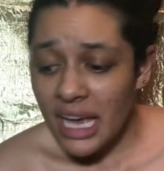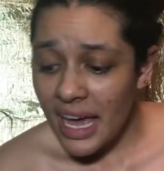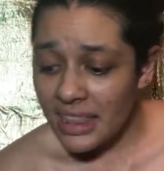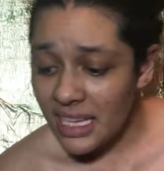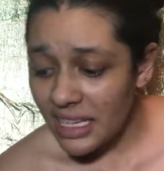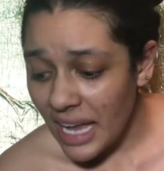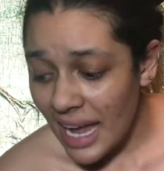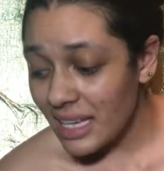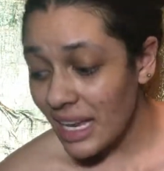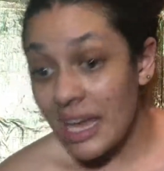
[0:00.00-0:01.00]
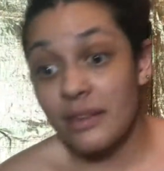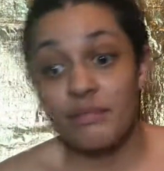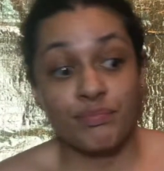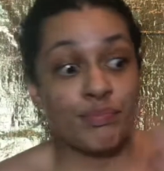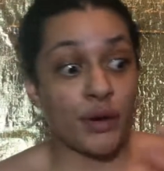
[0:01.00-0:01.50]
and the light like
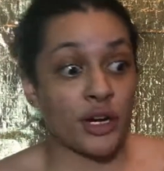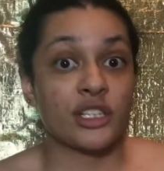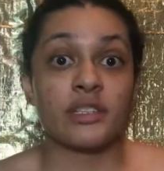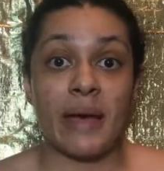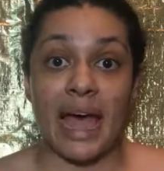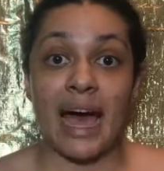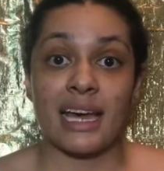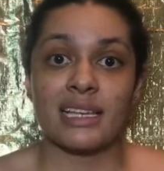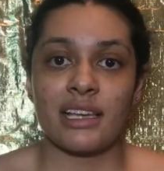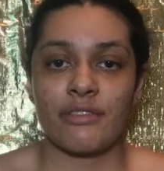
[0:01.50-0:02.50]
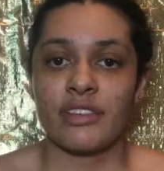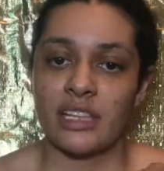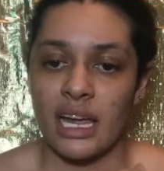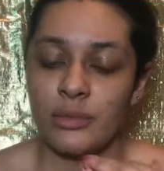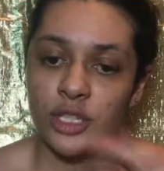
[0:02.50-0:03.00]
burns my eyes. I feel
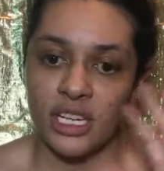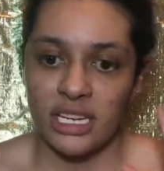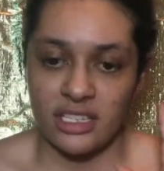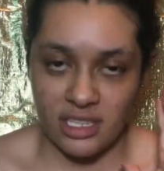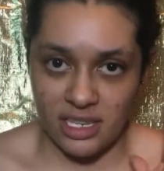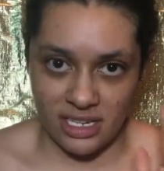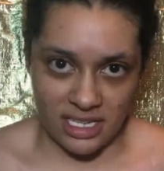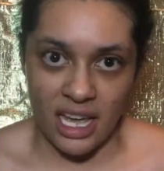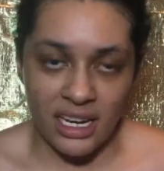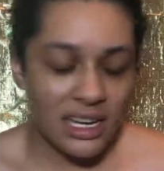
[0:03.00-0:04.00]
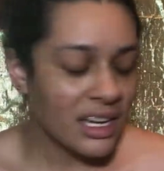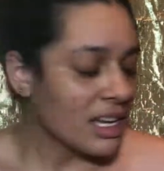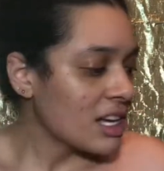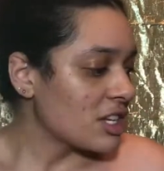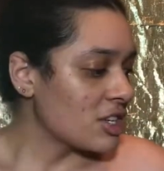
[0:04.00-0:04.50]
like I'm looking into the sun,
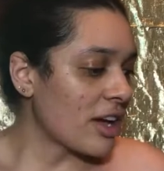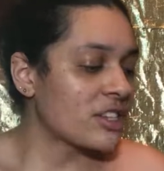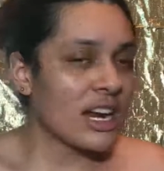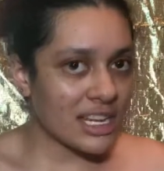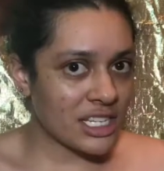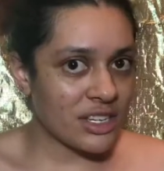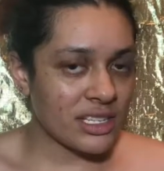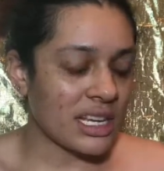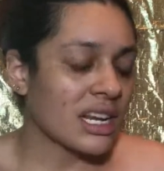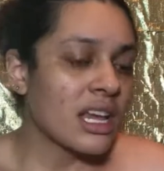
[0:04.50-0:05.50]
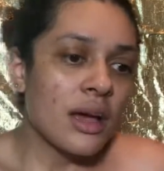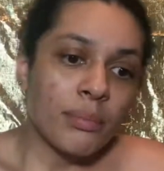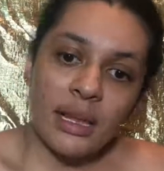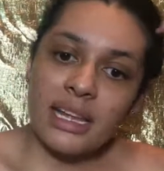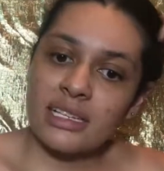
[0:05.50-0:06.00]
so I try not to use it.
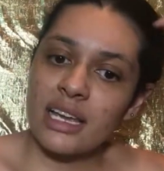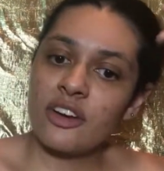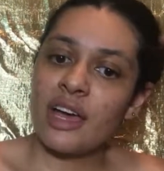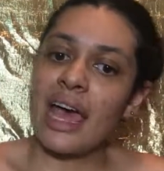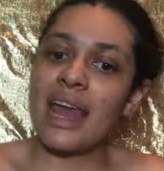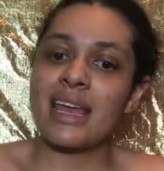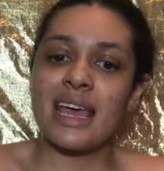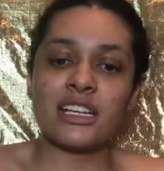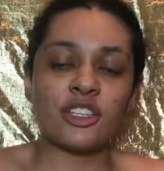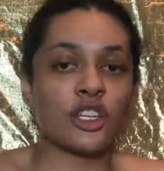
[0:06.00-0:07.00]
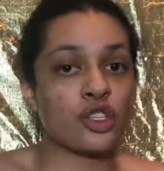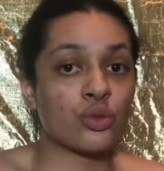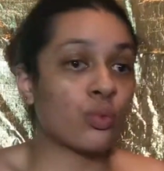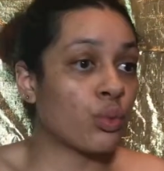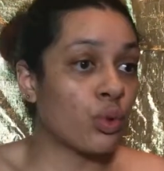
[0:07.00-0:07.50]
But let's go ahead and get into
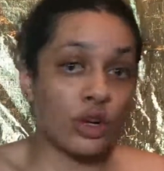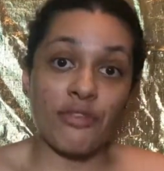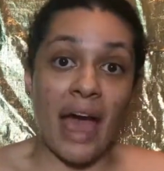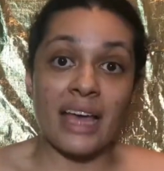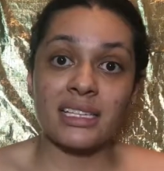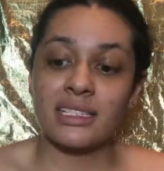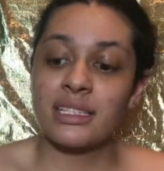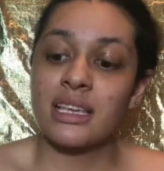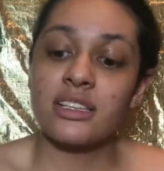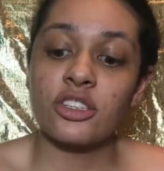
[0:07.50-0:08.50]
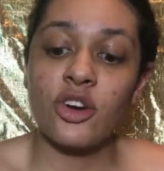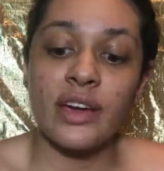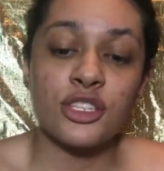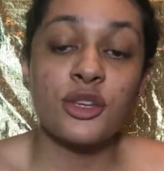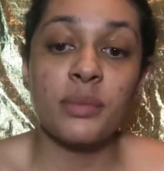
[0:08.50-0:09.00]
this real fast. This is
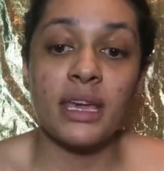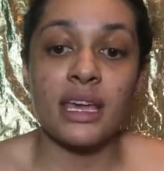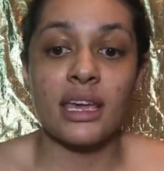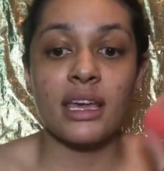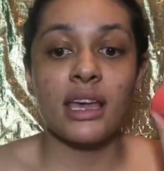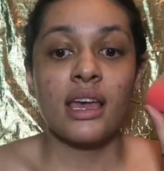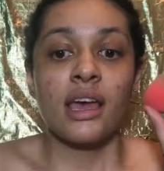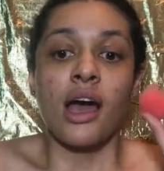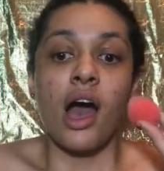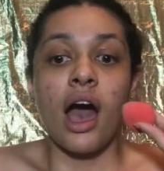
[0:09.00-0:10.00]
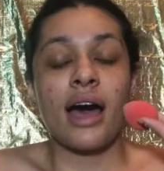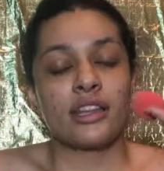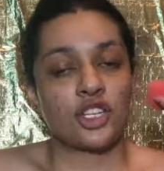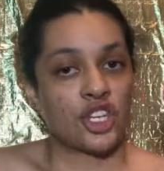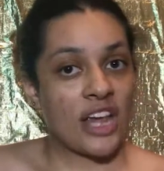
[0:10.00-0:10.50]
going to be
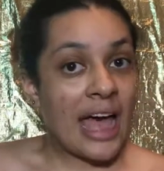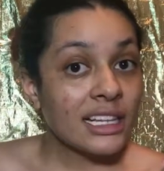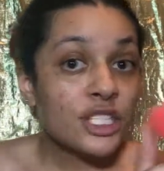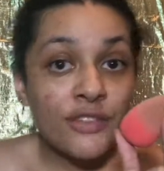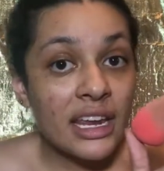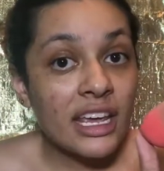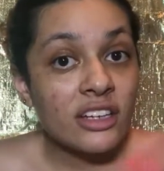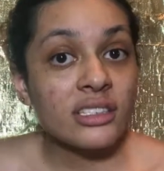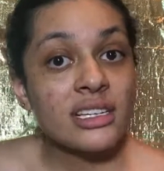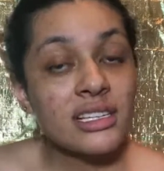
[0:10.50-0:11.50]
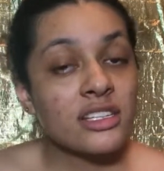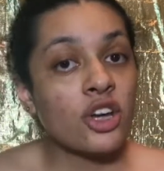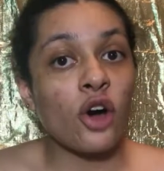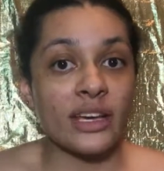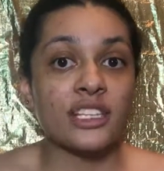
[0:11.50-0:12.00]
a challenge video. This is
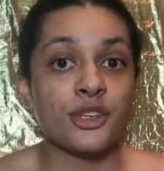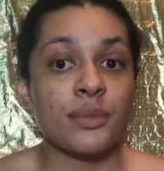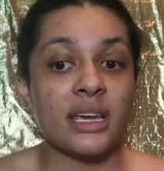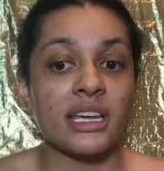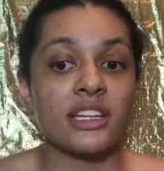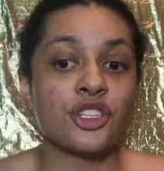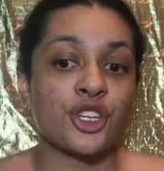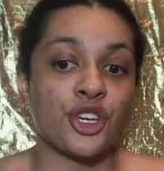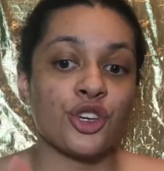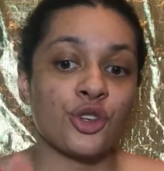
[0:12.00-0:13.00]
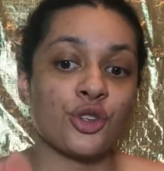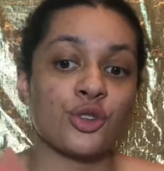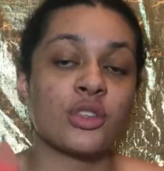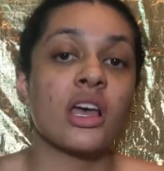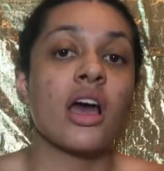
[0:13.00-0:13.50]
going to be to
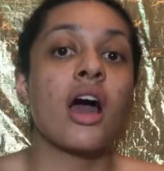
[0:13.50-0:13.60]
use